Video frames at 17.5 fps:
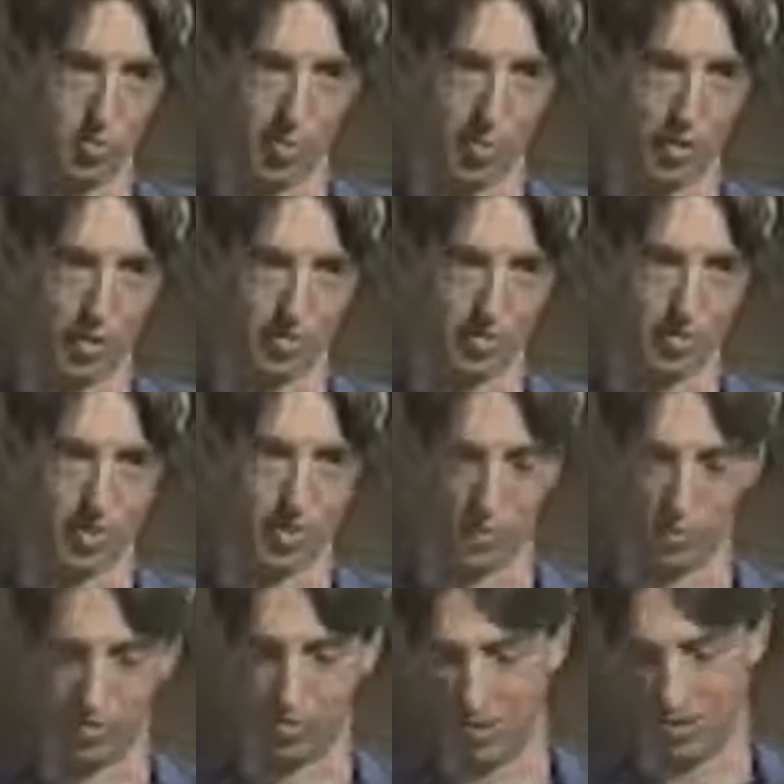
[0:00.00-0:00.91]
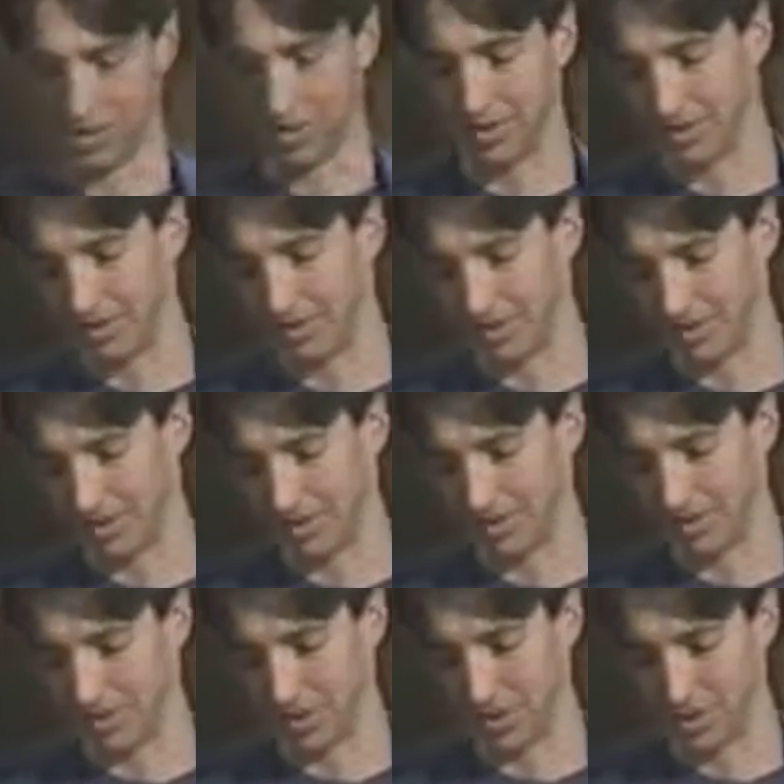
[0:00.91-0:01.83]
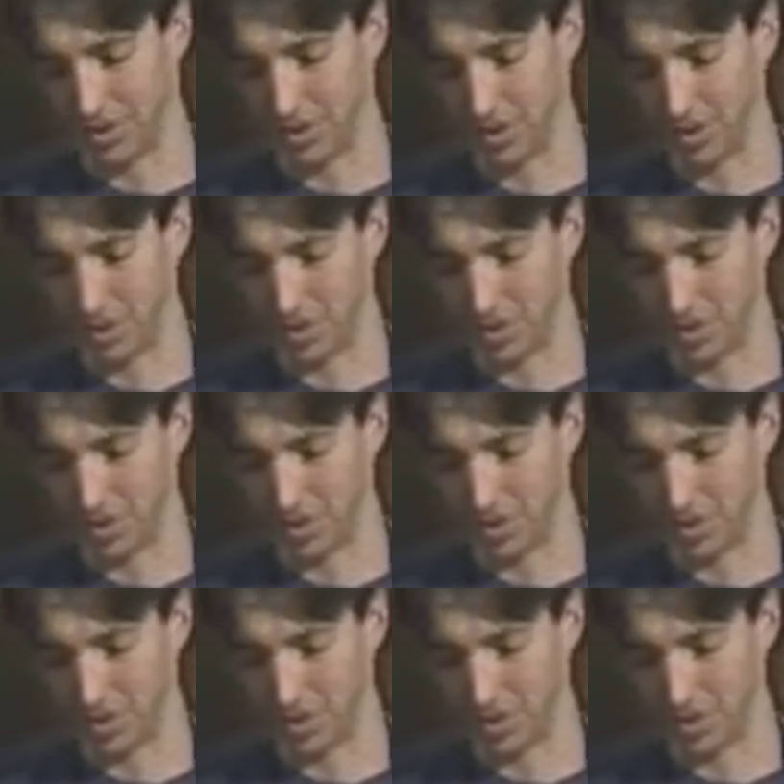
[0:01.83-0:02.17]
didn't realize that was the same